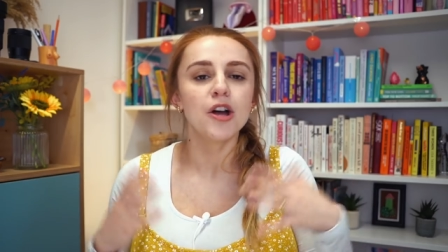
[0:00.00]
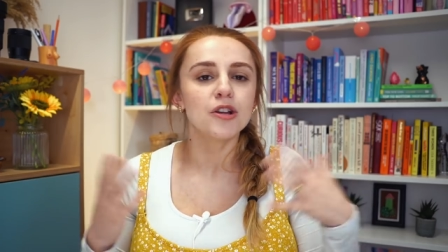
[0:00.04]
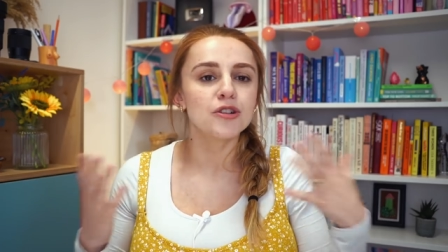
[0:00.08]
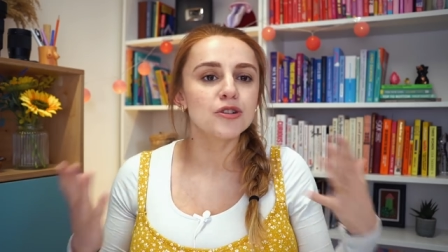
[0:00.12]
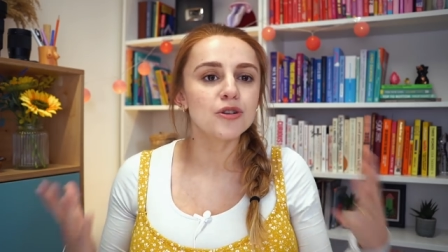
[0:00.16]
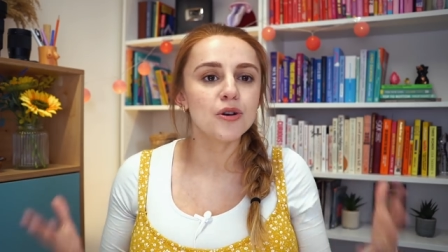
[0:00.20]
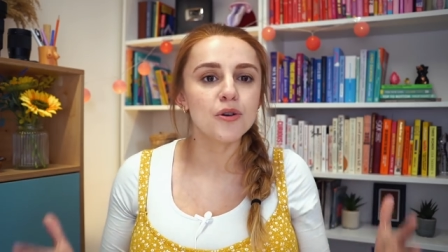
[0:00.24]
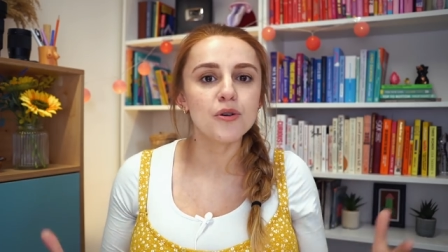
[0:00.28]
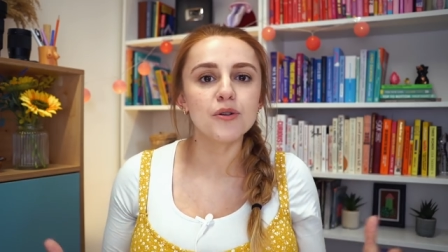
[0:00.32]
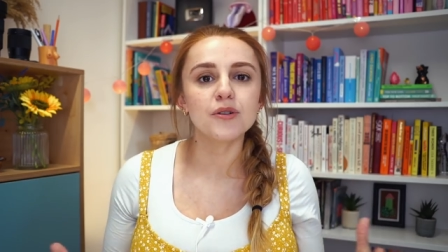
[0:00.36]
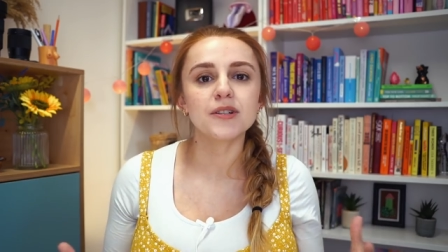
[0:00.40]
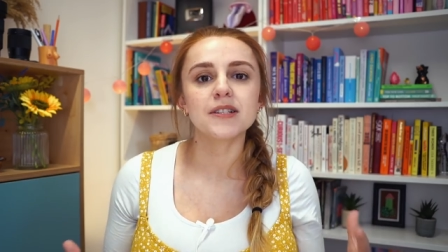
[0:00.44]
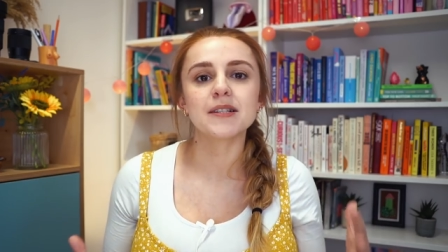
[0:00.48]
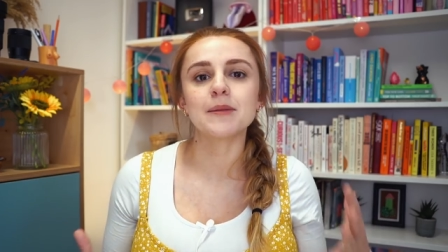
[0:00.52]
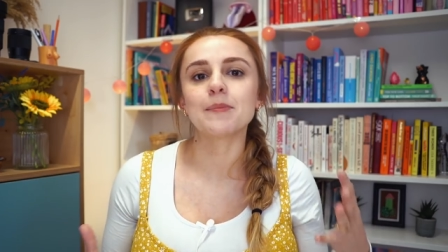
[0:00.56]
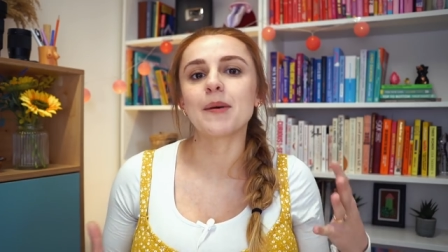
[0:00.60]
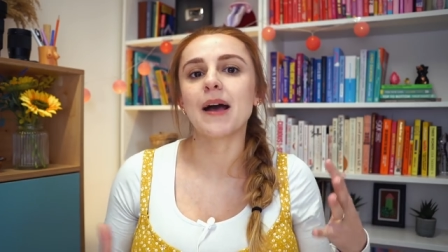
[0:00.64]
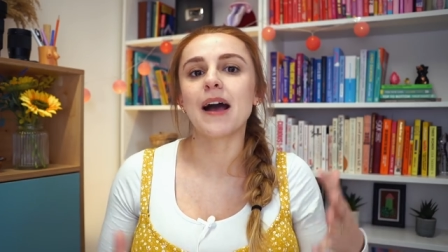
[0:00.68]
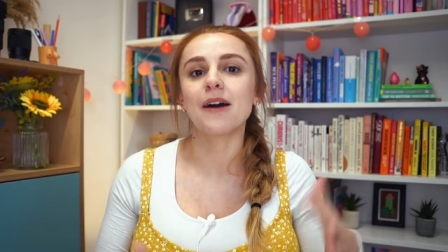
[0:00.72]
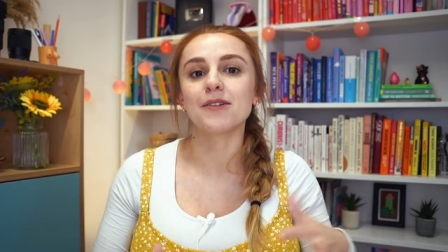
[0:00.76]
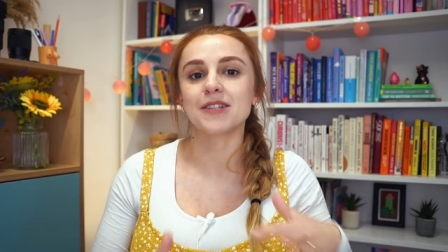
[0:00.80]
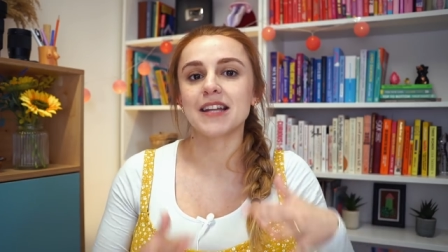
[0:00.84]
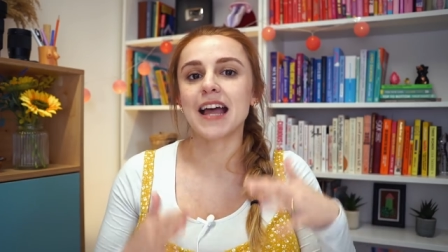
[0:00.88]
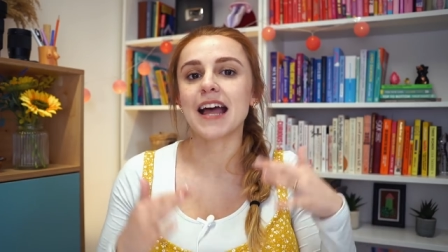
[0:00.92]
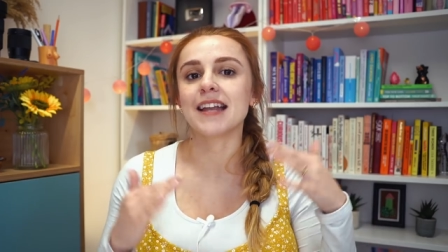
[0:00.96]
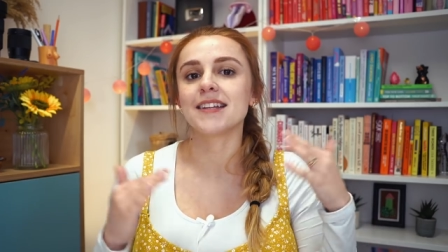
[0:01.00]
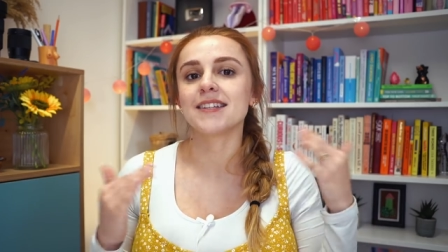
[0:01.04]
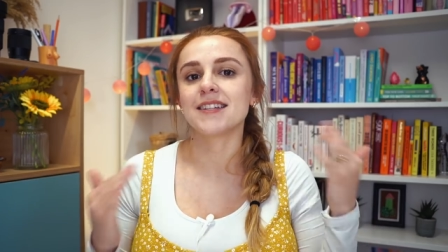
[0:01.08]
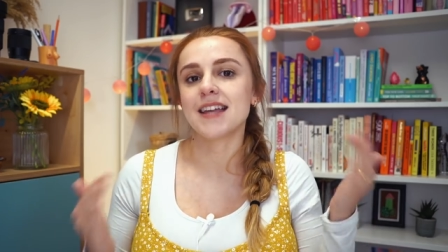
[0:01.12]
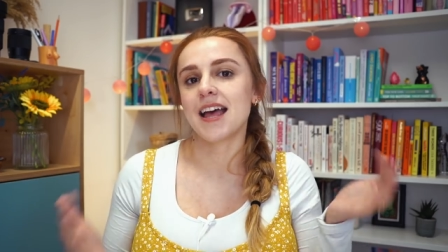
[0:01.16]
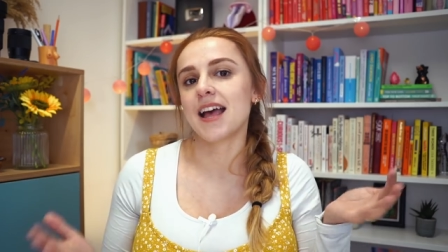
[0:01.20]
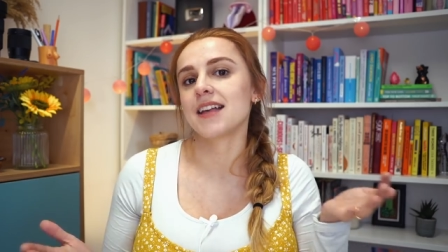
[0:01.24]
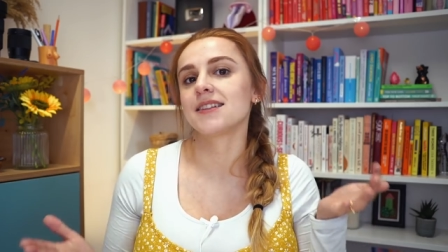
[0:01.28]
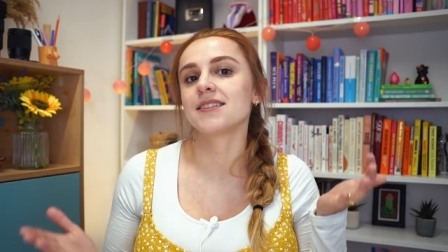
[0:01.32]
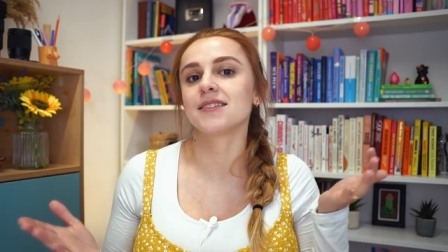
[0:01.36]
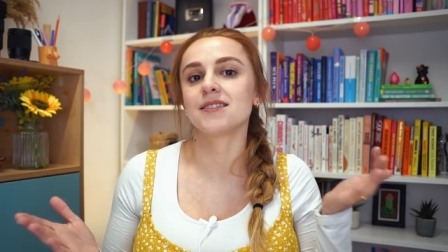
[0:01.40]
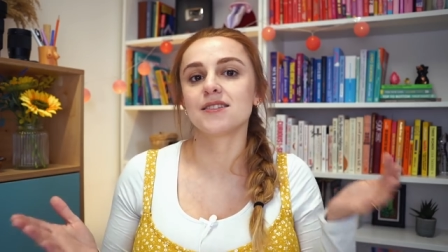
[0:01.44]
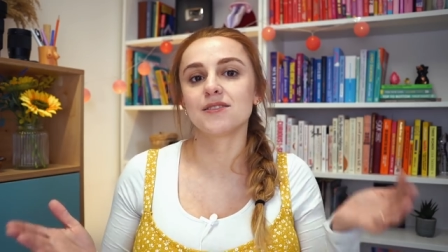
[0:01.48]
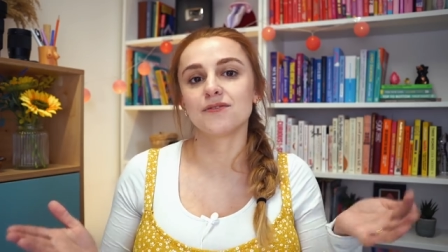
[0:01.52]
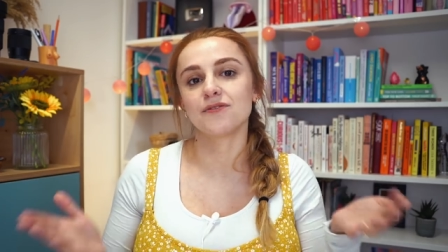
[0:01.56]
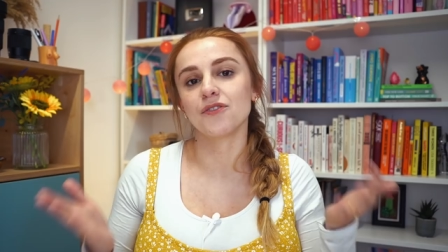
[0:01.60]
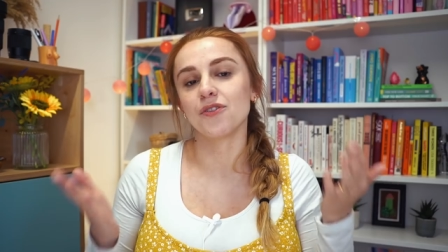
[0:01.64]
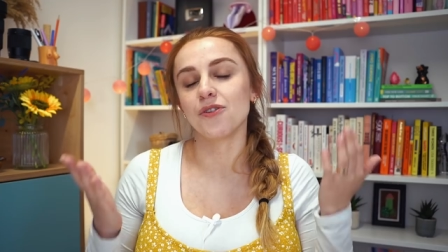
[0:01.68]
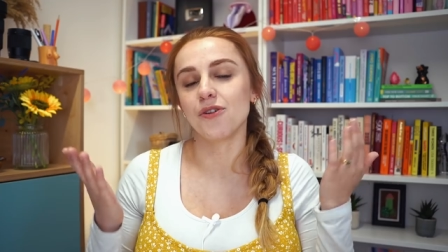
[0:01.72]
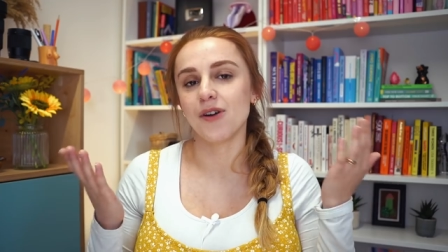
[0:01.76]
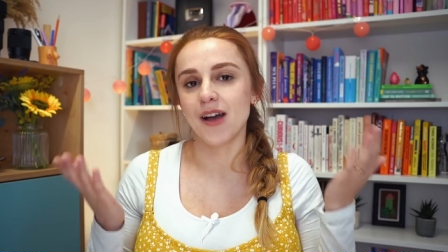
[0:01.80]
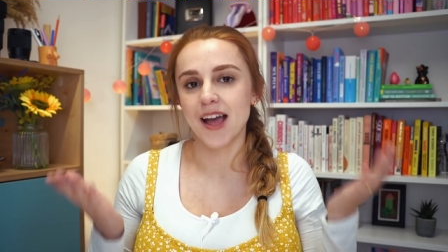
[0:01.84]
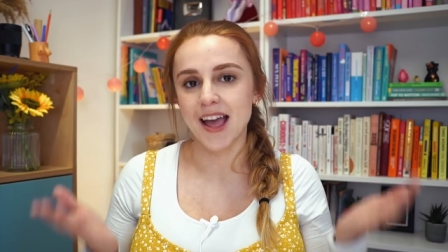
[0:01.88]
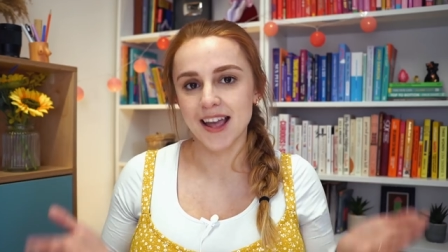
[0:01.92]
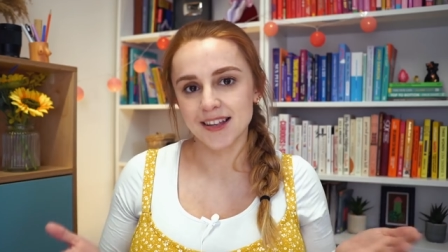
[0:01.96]
talks about and tests
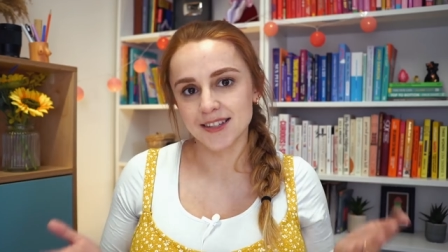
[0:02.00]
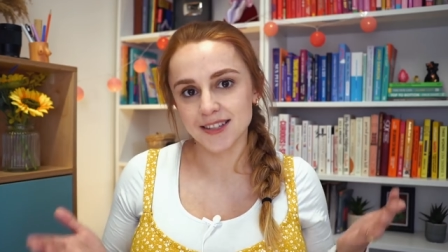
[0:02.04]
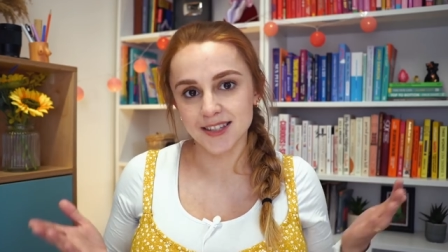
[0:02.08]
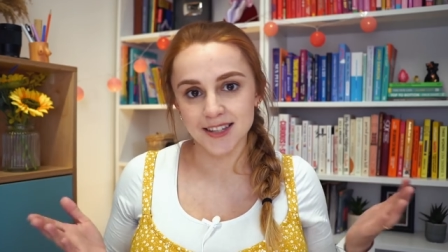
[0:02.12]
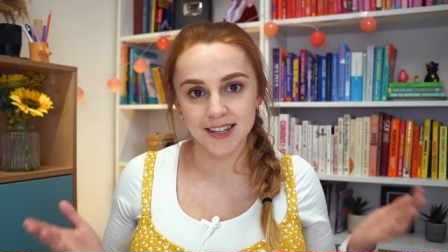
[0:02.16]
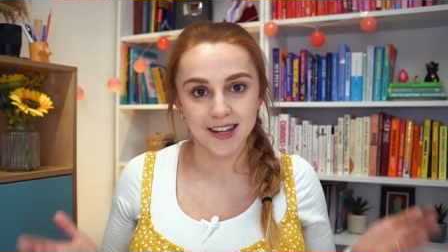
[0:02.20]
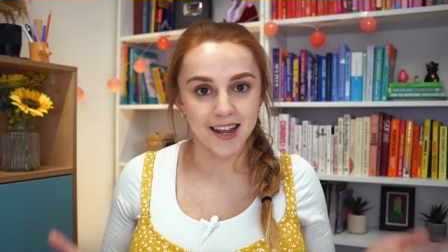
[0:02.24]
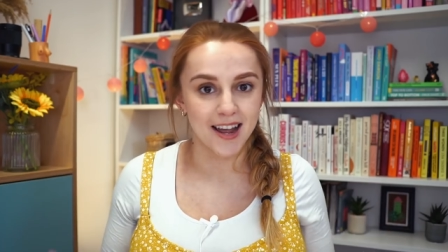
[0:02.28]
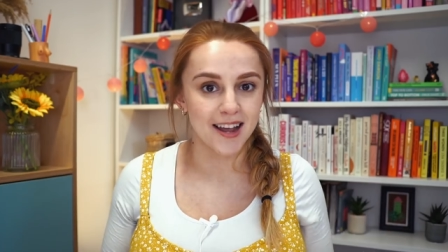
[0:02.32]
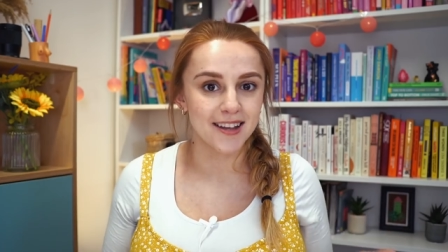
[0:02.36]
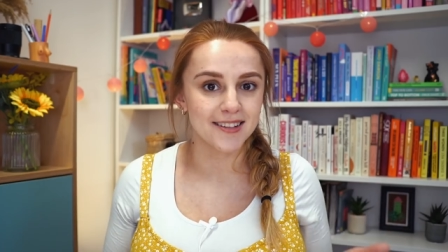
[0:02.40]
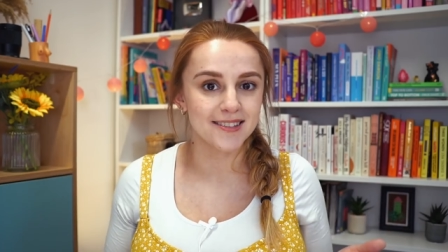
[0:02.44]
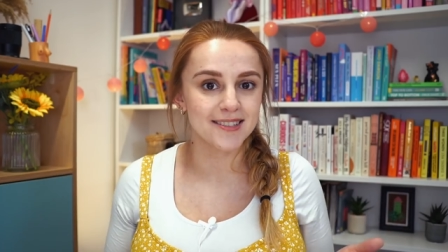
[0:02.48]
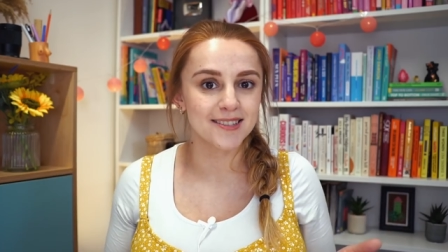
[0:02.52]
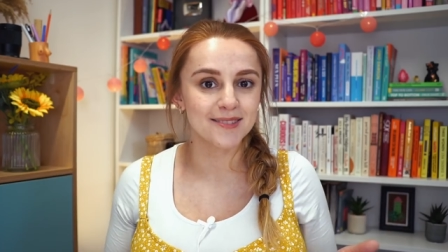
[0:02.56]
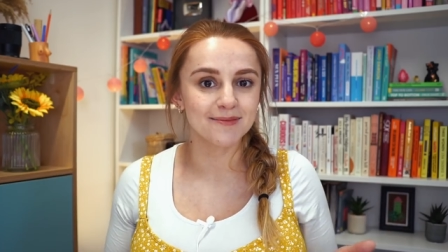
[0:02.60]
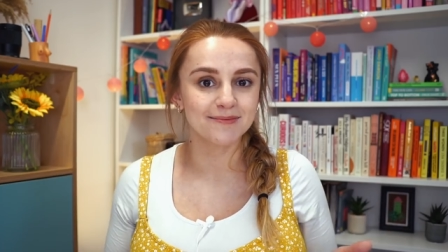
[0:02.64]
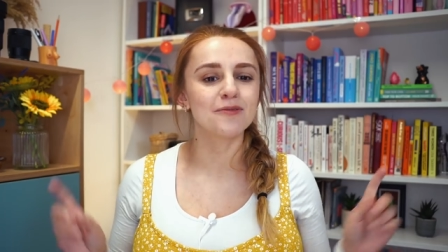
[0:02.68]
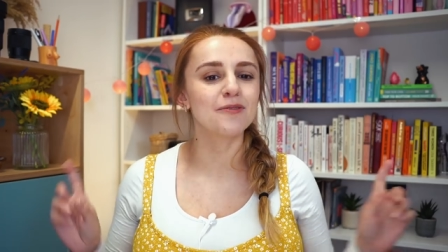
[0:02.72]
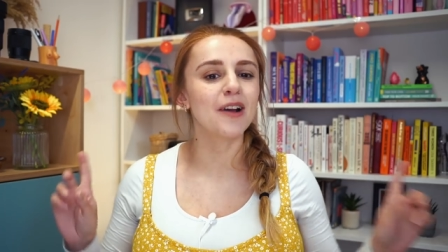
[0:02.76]
for S T Is.